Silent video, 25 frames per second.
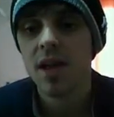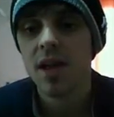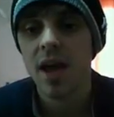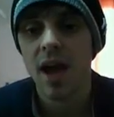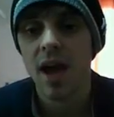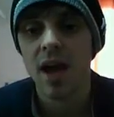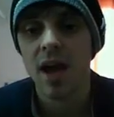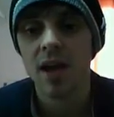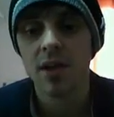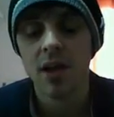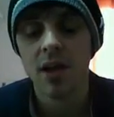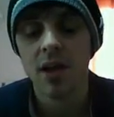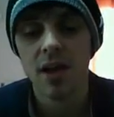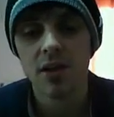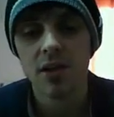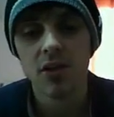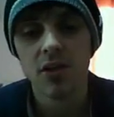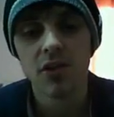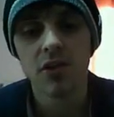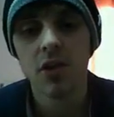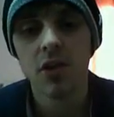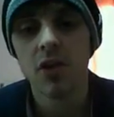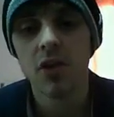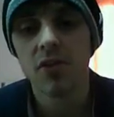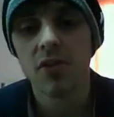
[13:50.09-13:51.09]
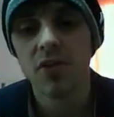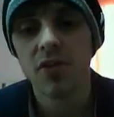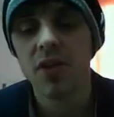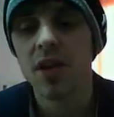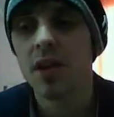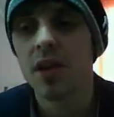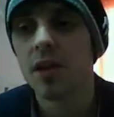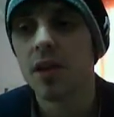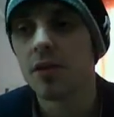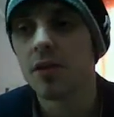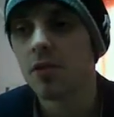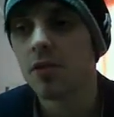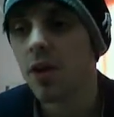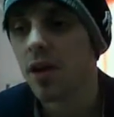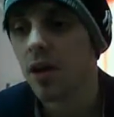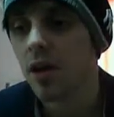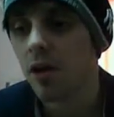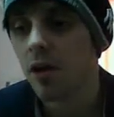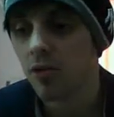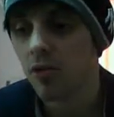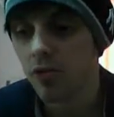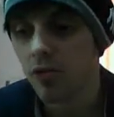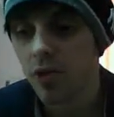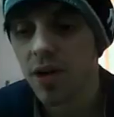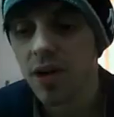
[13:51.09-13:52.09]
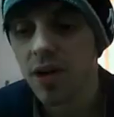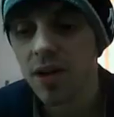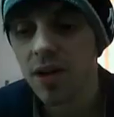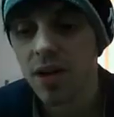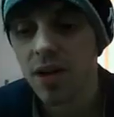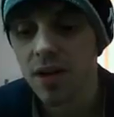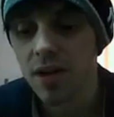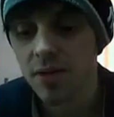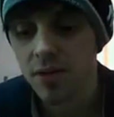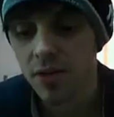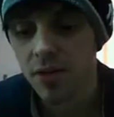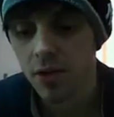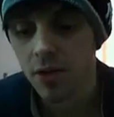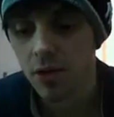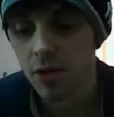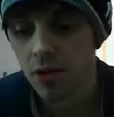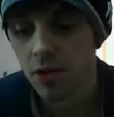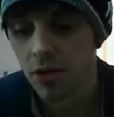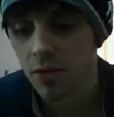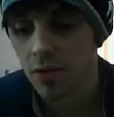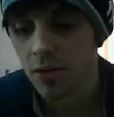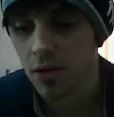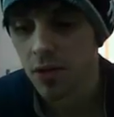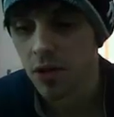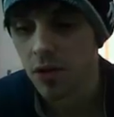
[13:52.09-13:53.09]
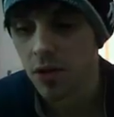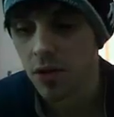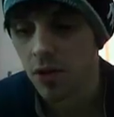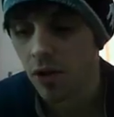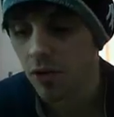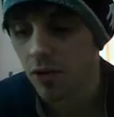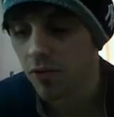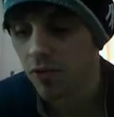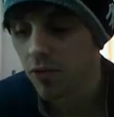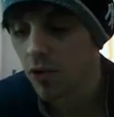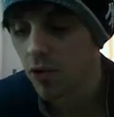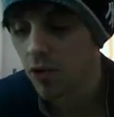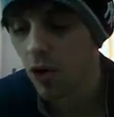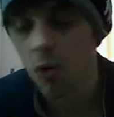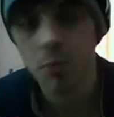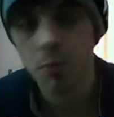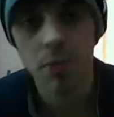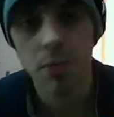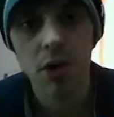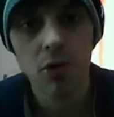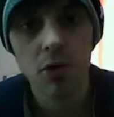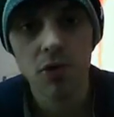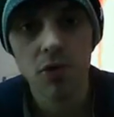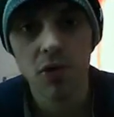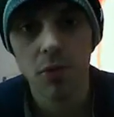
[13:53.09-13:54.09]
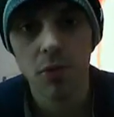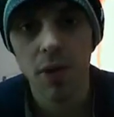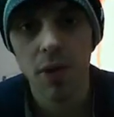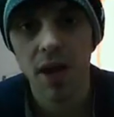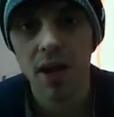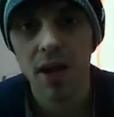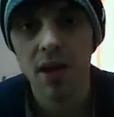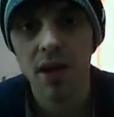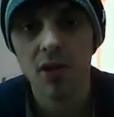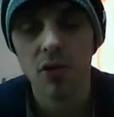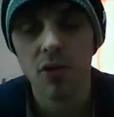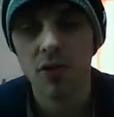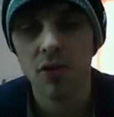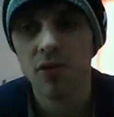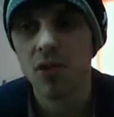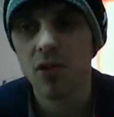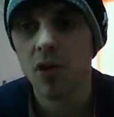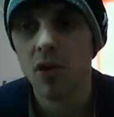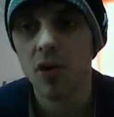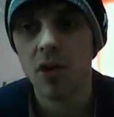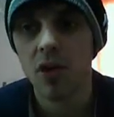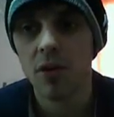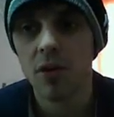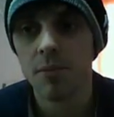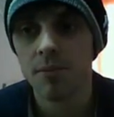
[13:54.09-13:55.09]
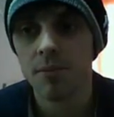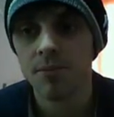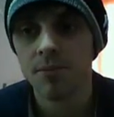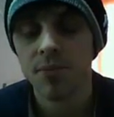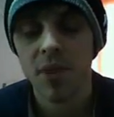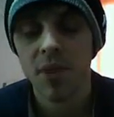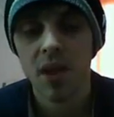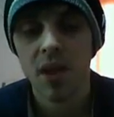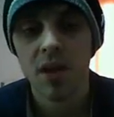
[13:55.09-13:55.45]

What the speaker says: and you start thinking, right, I really need to, I've got a bill to pay, or I've got a